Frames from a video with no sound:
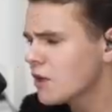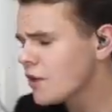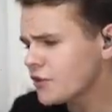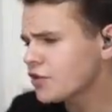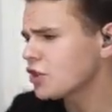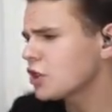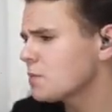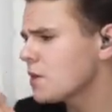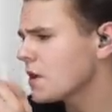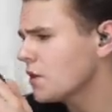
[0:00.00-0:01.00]
You know, this has just
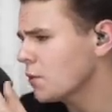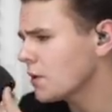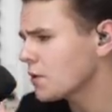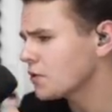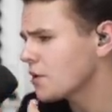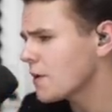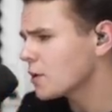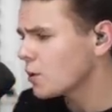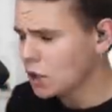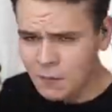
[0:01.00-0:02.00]
been another one of those
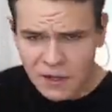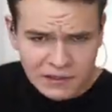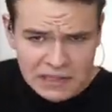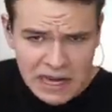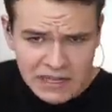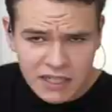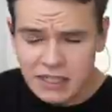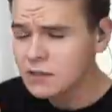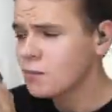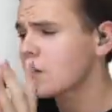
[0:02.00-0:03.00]
typical Airbus
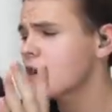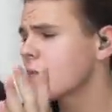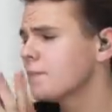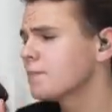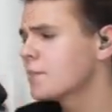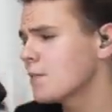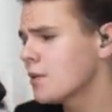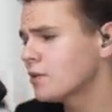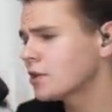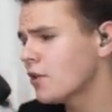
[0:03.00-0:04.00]
landings where the
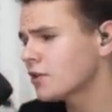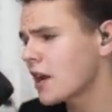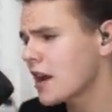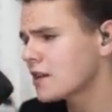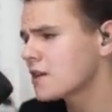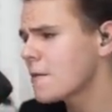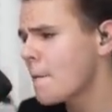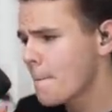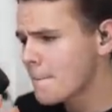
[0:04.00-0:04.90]
computer goes against you.